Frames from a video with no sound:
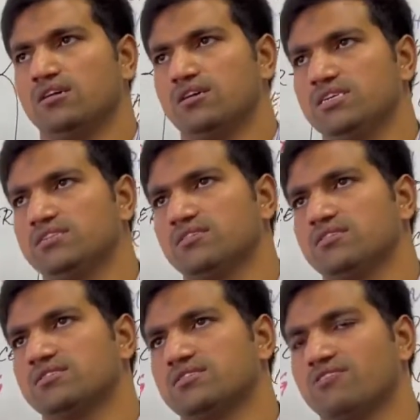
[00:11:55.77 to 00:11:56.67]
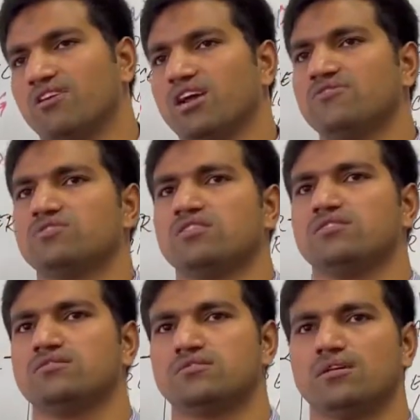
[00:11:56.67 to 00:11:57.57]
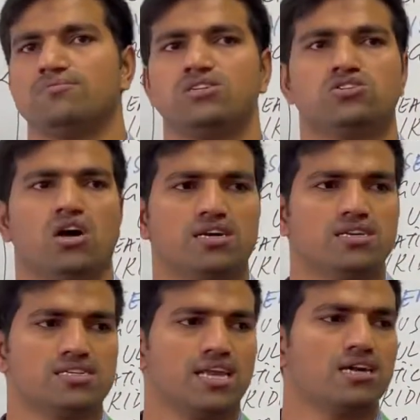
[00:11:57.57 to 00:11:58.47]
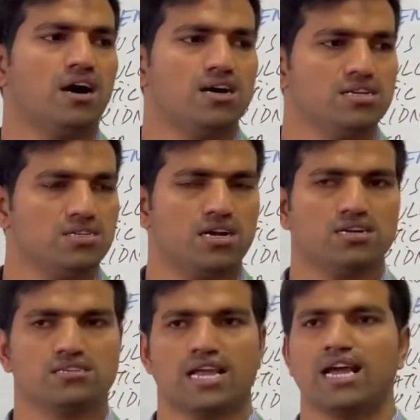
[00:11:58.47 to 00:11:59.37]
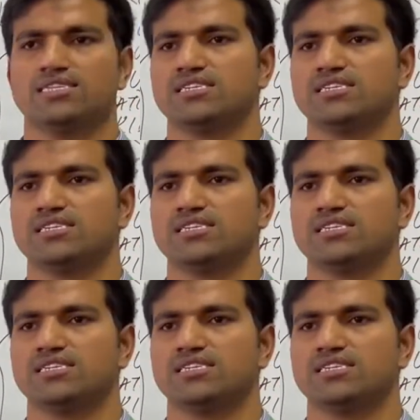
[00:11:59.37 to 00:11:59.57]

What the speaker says: it survives some disorders like heart disorders, as it